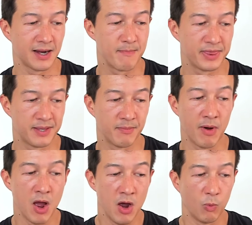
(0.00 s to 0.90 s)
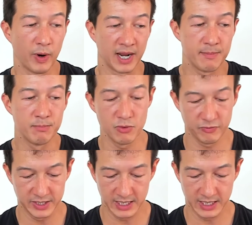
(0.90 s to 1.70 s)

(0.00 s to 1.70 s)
I met them when I moved